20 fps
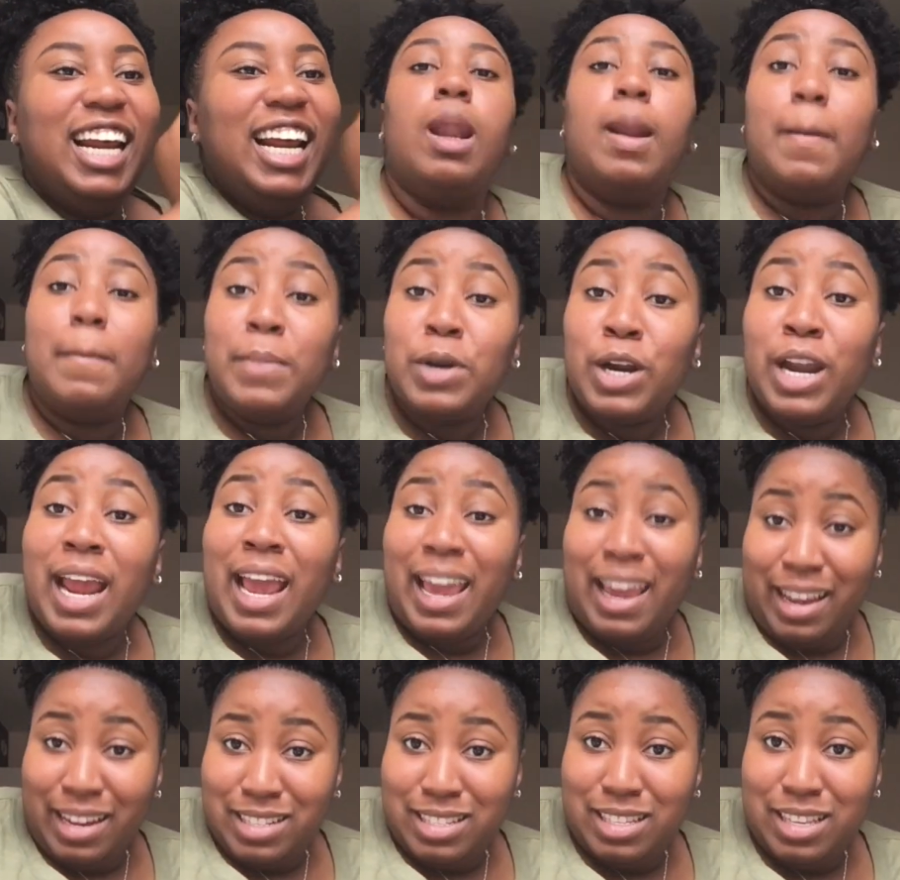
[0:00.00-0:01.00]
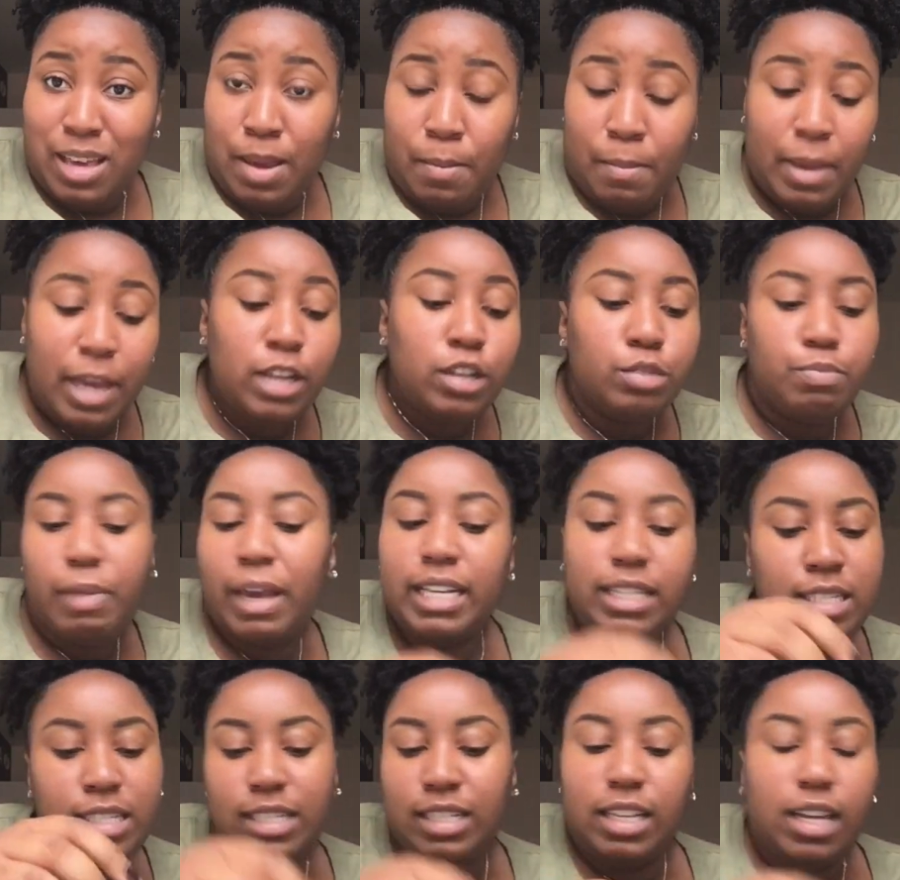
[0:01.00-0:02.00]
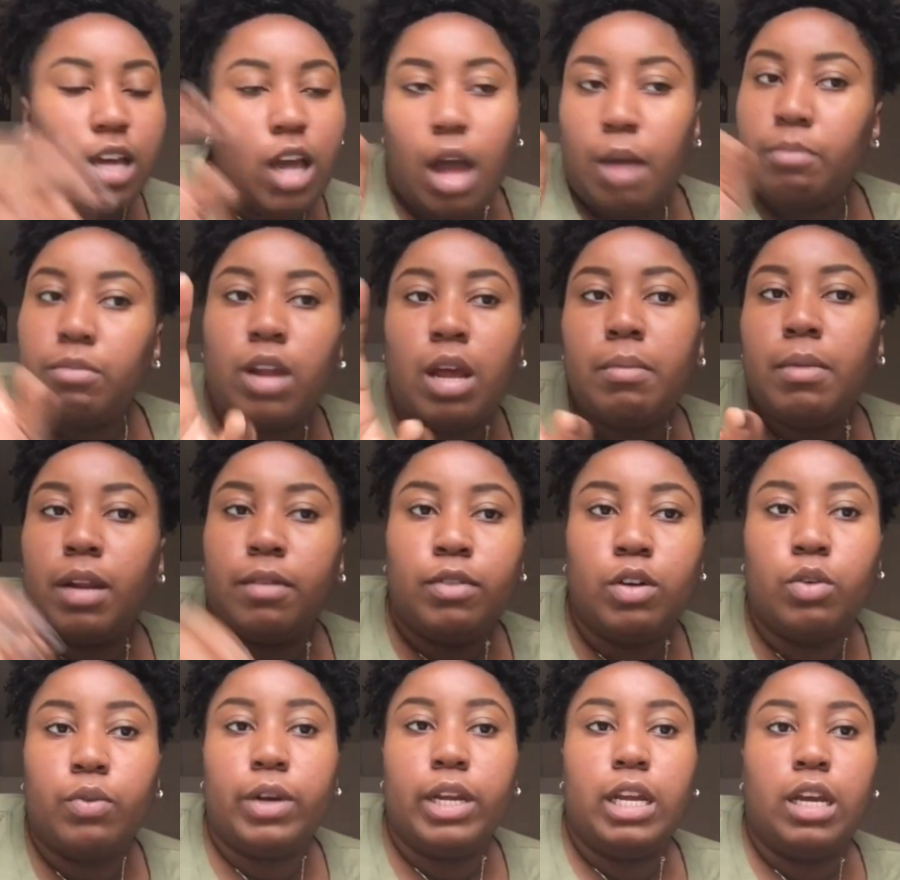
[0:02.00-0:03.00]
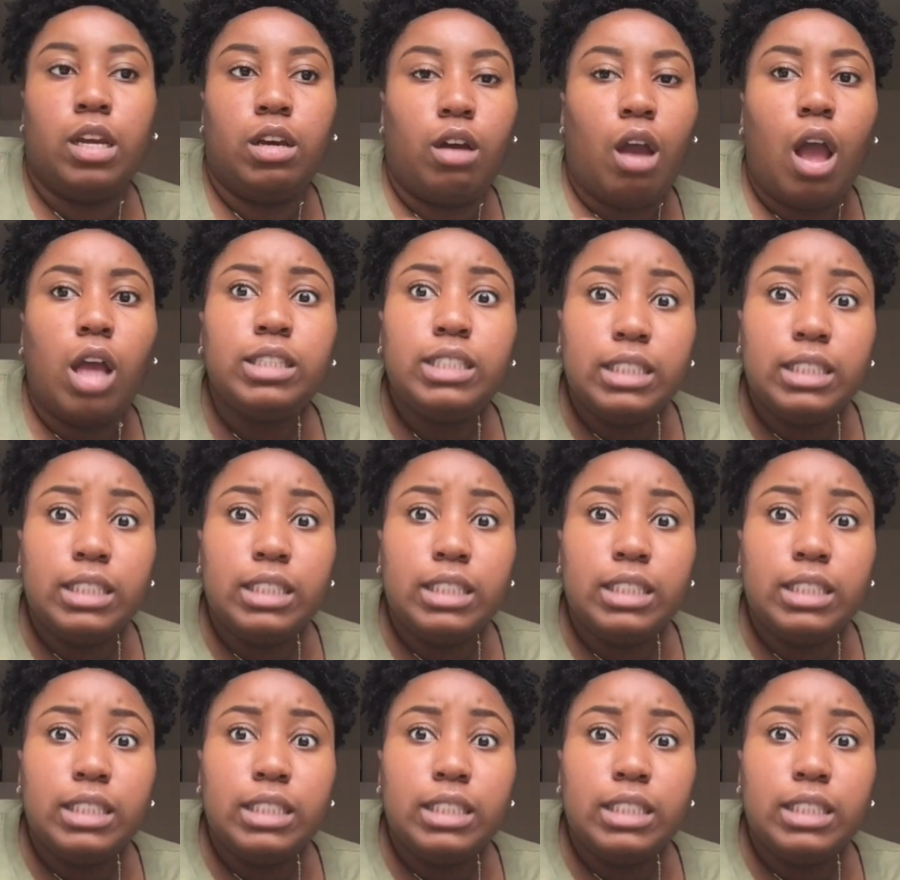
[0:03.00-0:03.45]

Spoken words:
Number 8. Basically, I'm not going to read it.